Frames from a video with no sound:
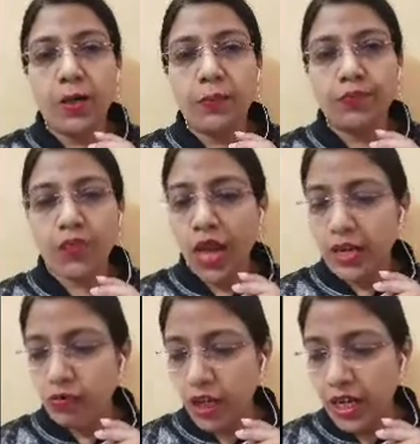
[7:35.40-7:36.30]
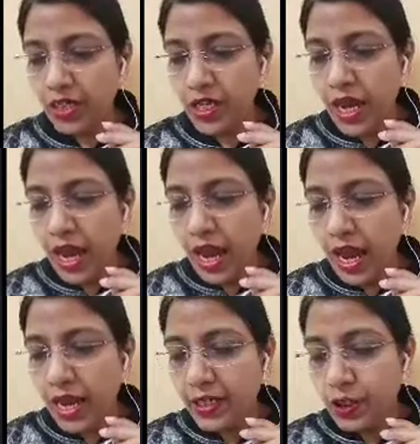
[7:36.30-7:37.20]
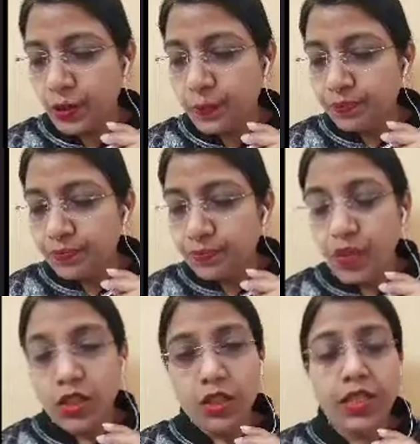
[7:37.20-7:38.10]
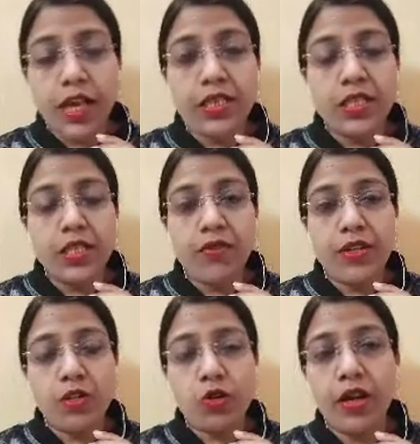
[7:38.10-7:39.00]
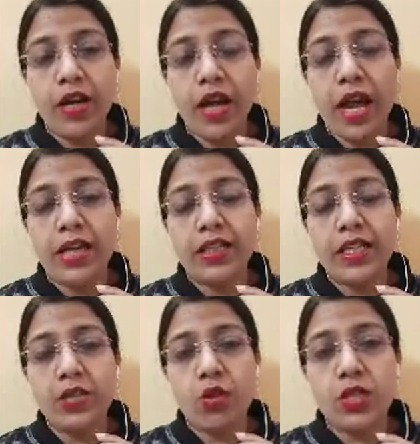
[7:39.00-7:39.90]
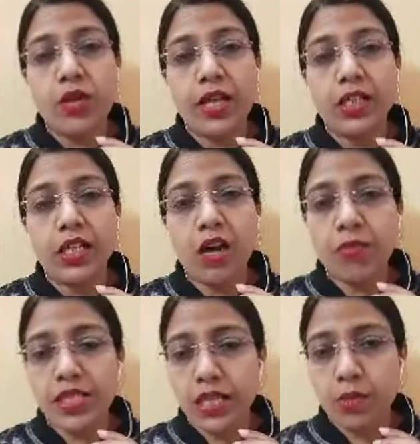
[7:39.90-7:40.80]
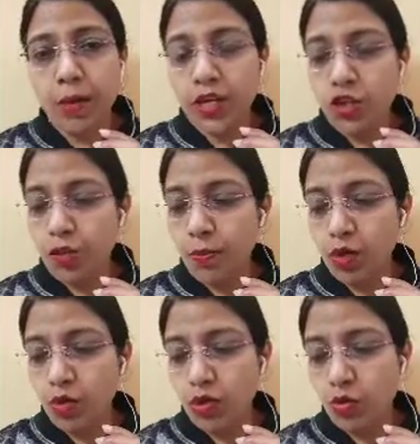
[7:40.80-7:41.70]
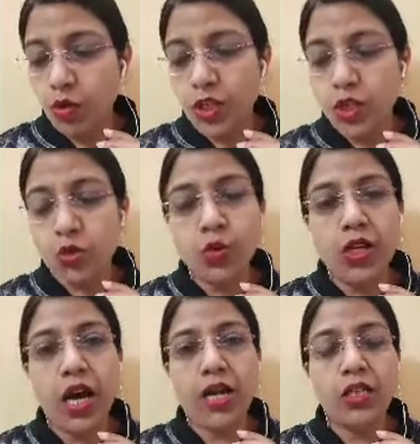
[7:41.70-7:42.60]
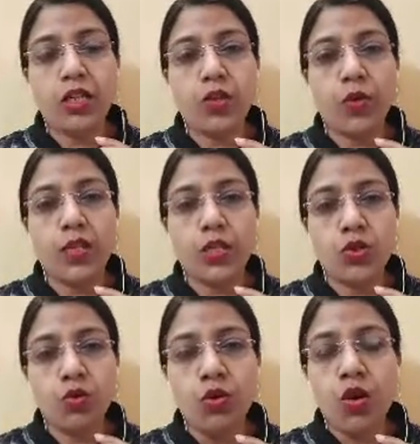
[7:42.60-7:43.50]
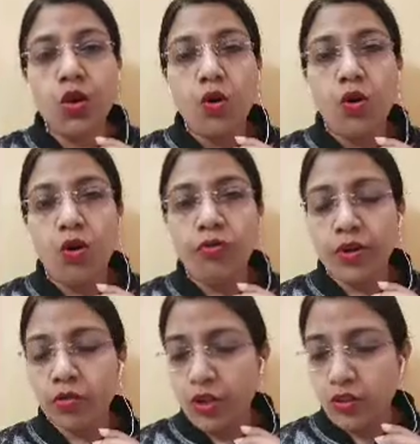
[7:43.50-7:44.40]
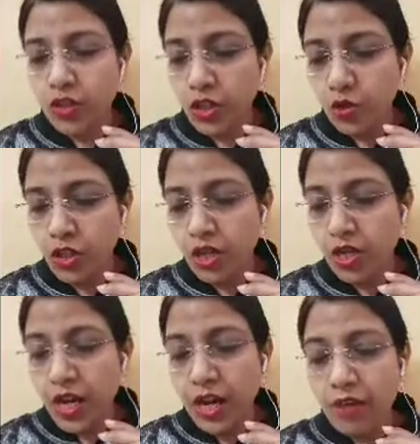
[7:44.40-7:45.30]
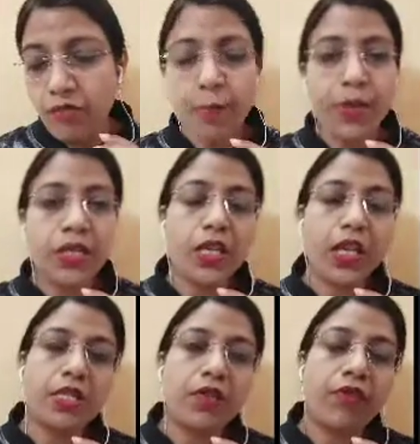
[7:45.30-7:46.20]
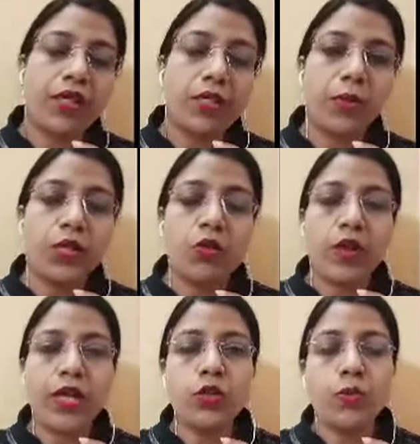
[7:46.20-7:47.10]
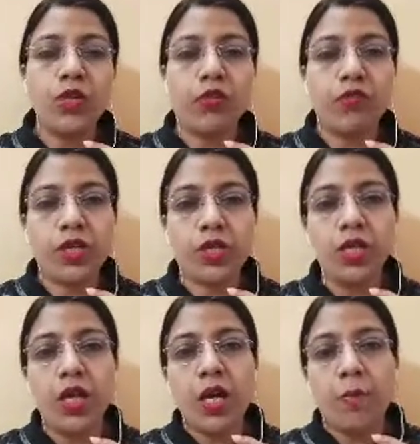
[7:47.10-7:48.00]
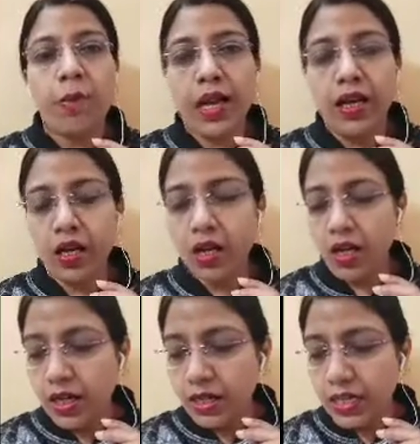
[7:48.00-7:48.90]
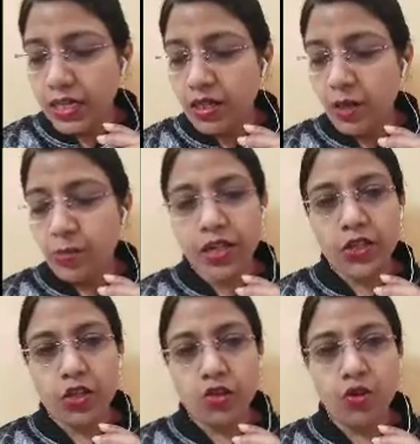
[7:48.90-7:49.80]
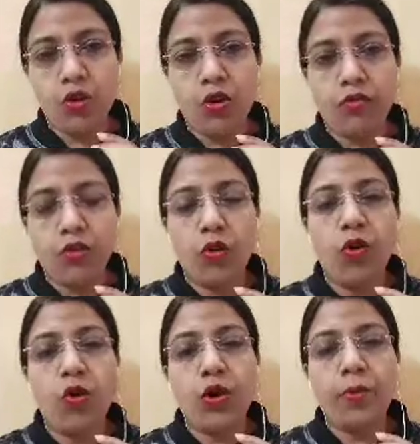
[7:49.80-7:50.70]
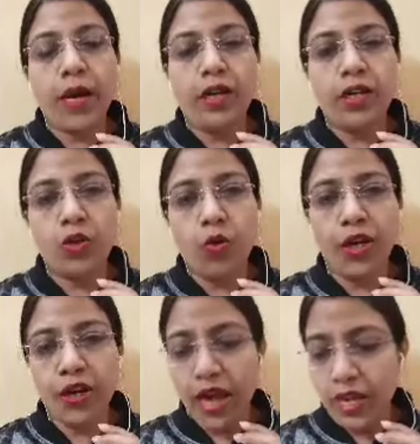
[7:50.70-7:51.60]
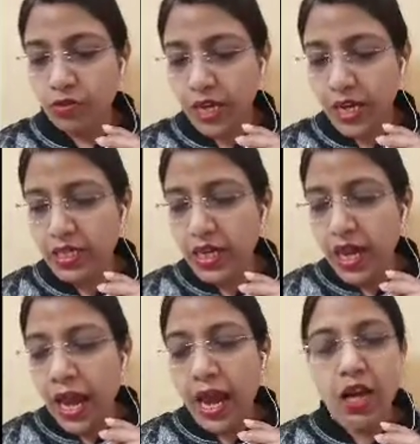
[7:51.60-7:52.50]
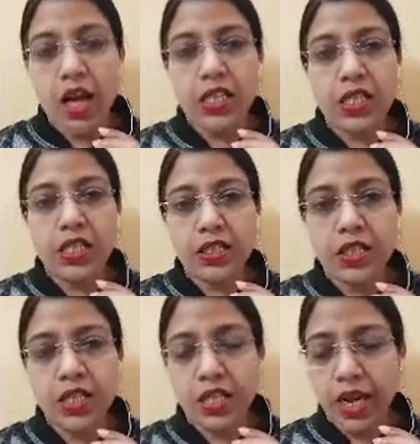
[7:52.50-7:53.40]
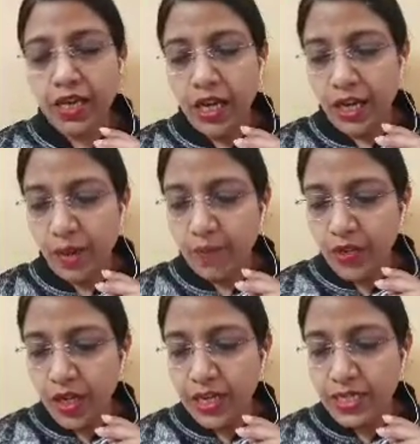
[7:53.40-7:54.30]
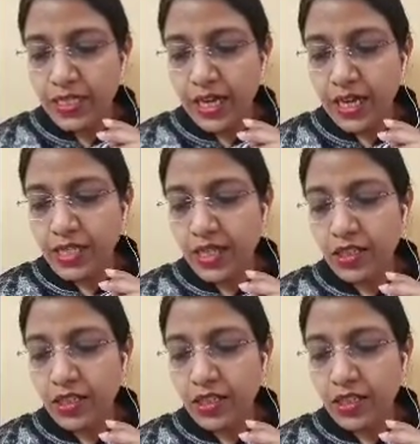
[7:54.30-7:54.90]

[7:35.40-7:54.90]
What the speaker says: advocate, and that is defense lawyer, and this also at the government's expenditure, because according to the article 22 of our constitution, every person has a fundamental right to be defended by a legal practitioner of law or by a lawyer advocate. And article 39A, it says that